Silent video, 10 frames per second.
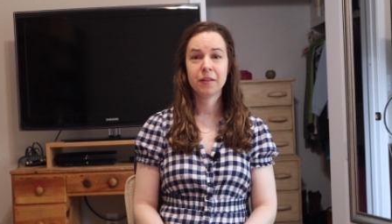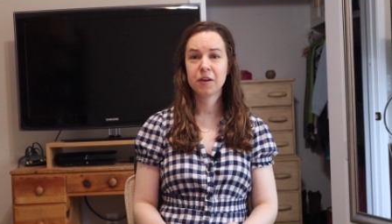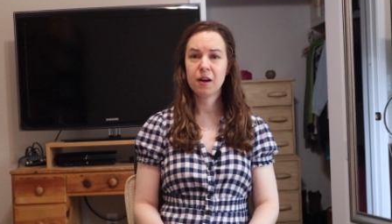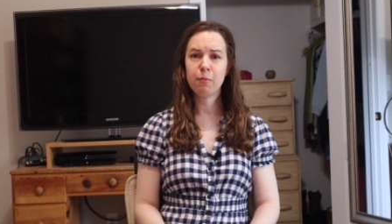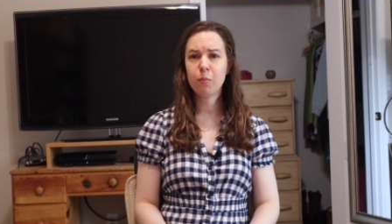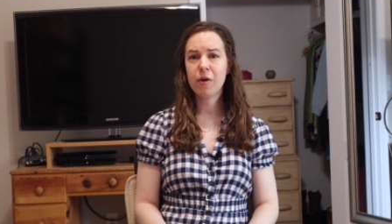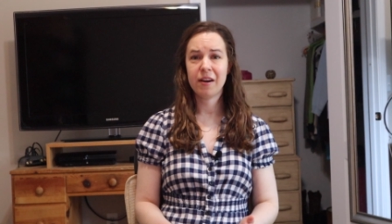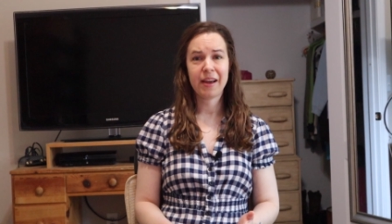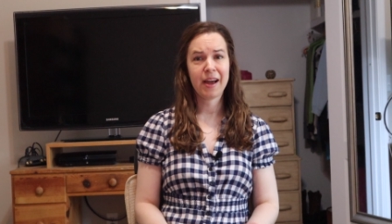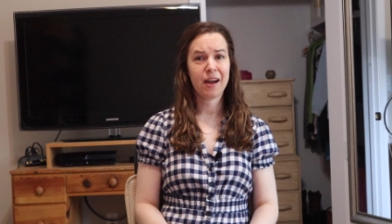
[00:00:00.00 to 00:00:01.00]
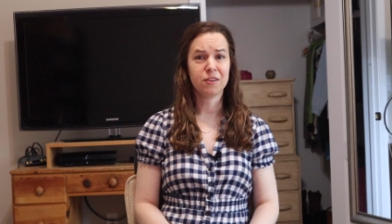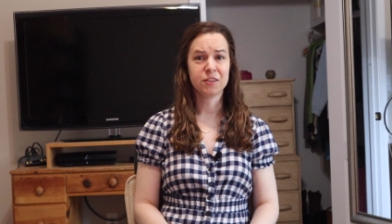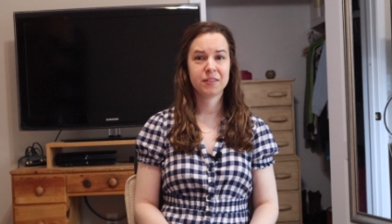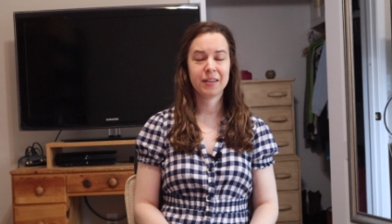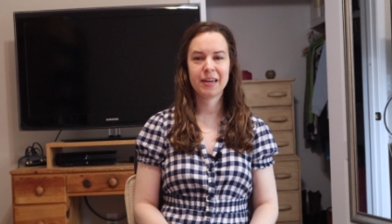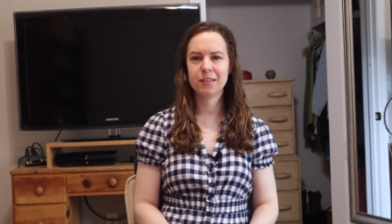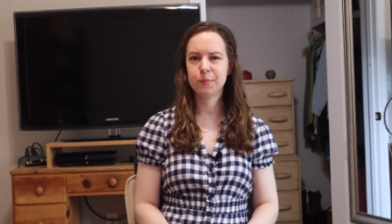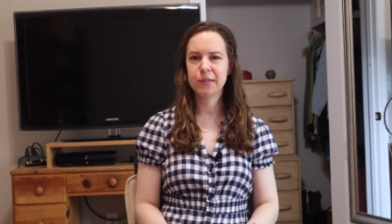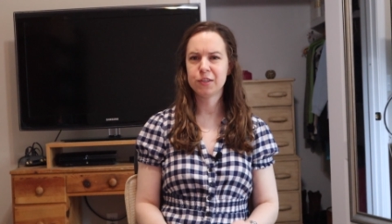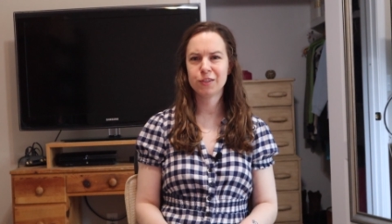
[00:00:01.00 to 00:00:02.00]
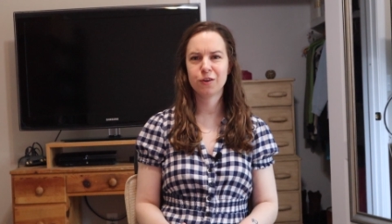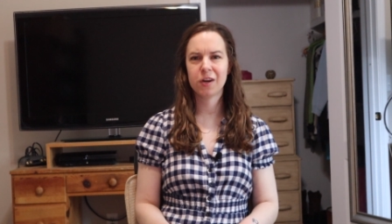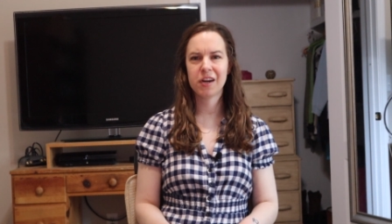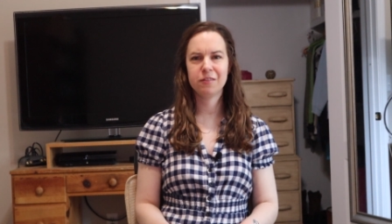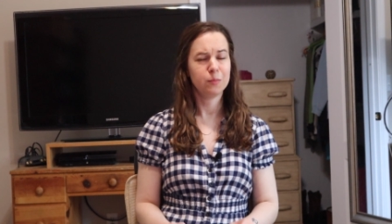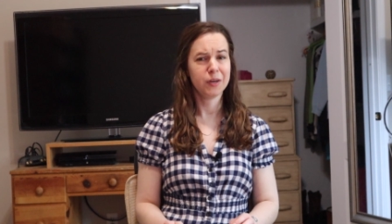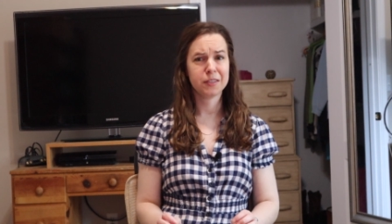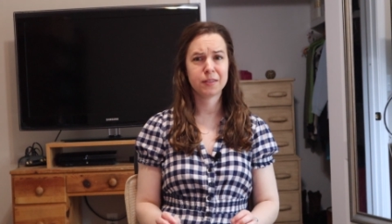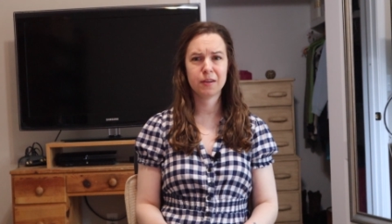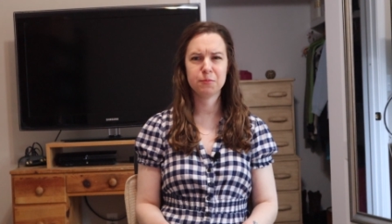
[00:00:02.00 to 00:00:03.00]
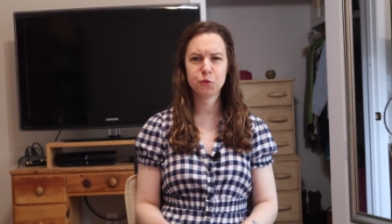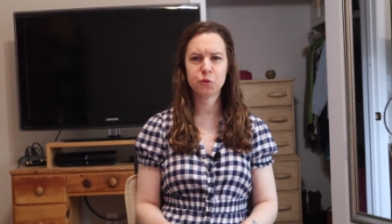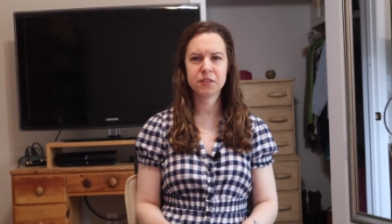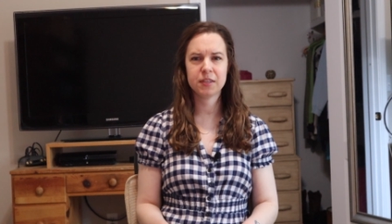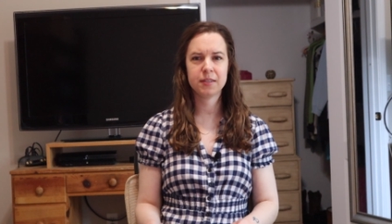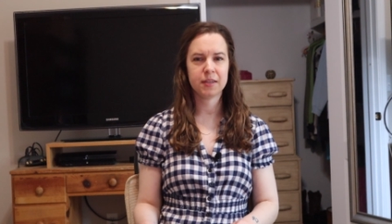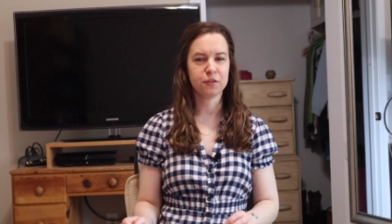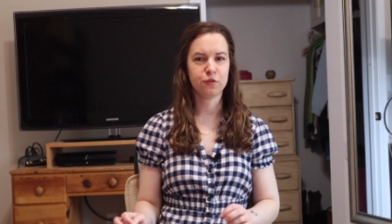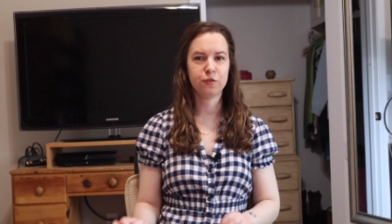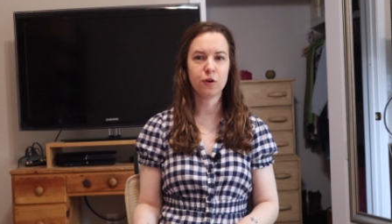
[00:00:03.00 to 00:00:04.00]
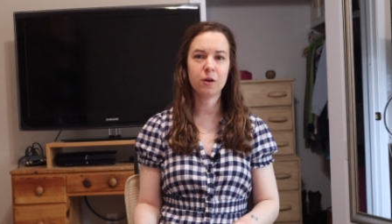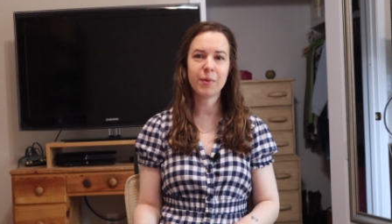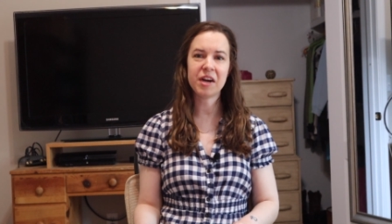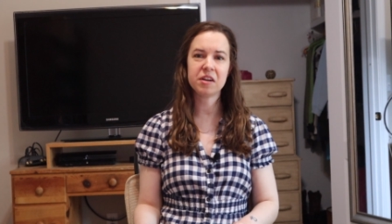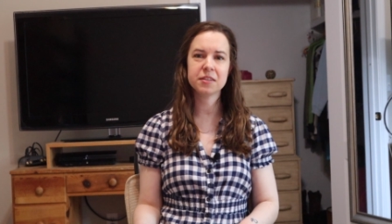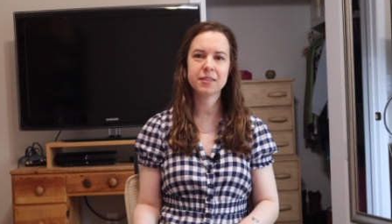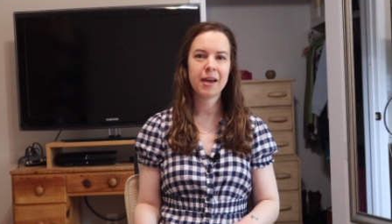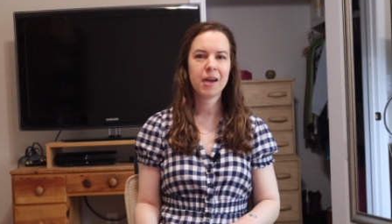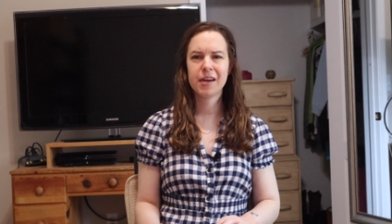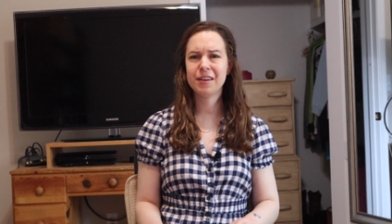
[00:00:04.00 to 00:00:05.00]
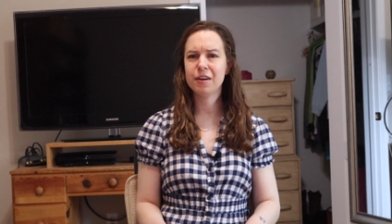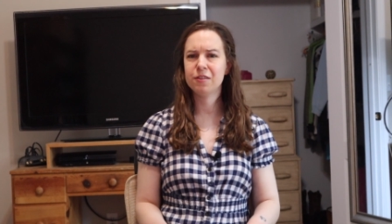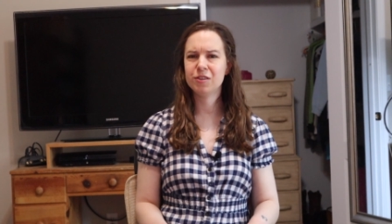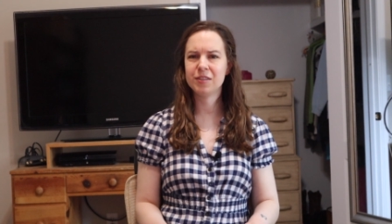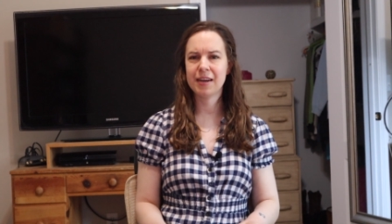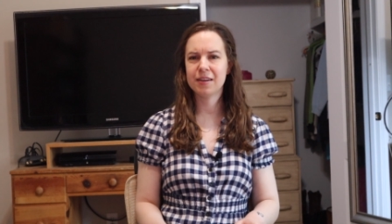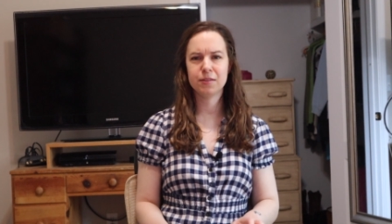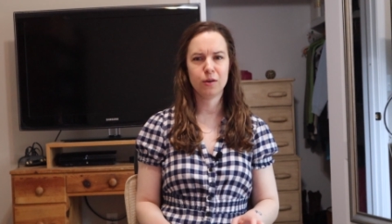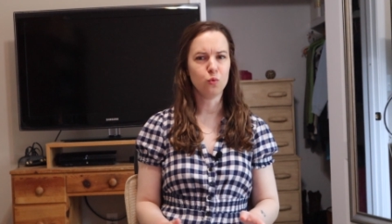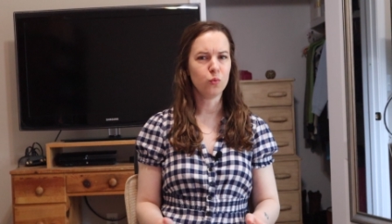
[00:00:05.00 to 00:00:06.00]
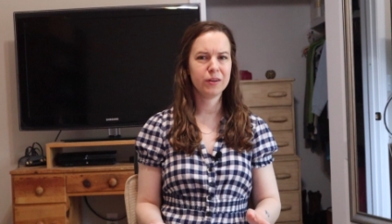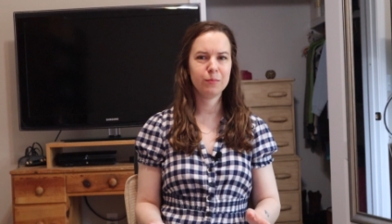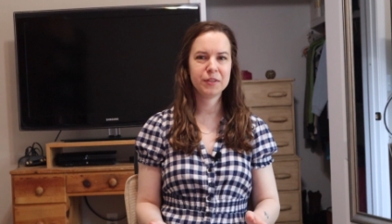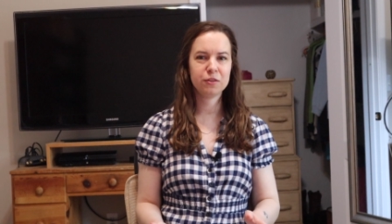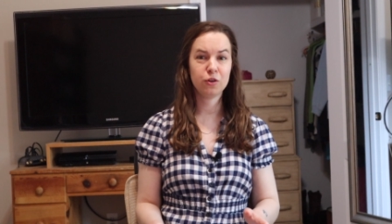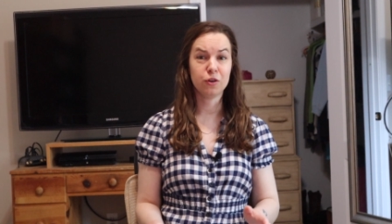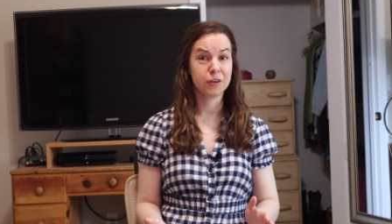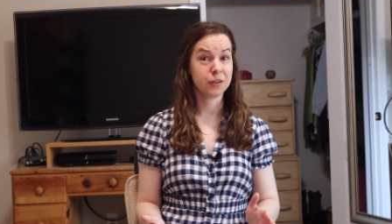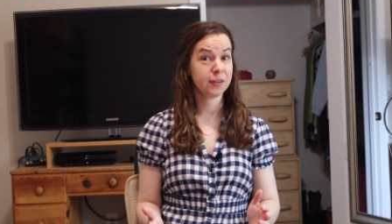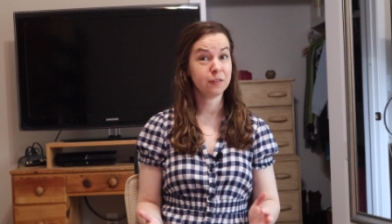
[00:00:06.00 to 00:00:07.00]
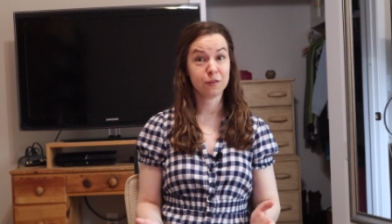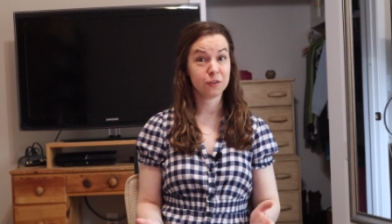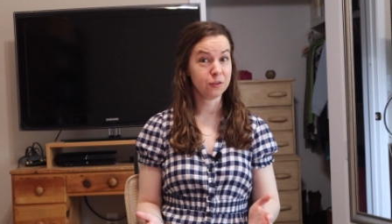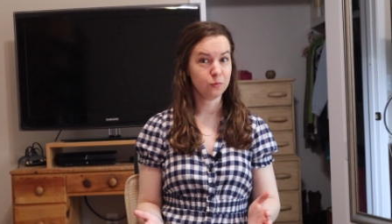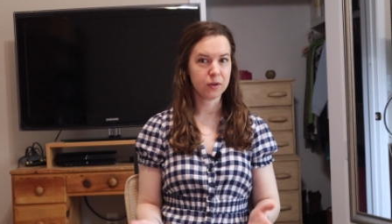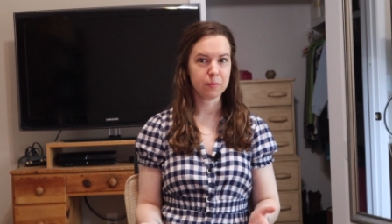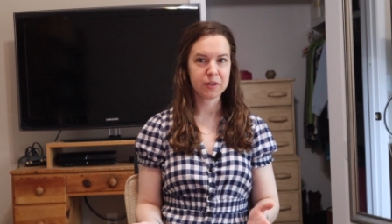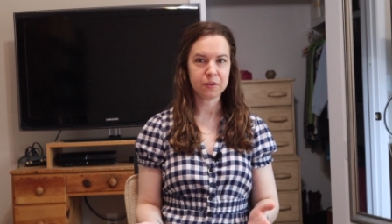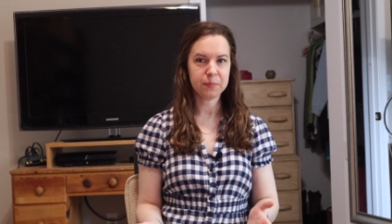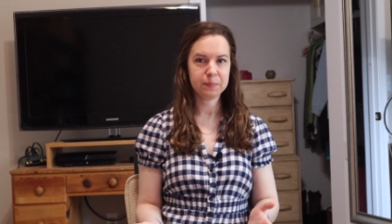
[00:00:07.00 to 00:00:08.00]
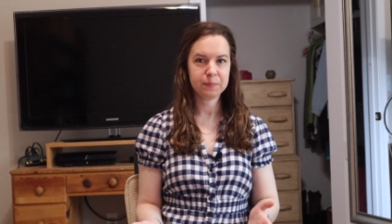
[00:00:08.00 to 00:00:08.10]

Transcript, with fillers: The couple bought a house that has been described by some sources as a farmhouse and others as a windmill or a converted windmill.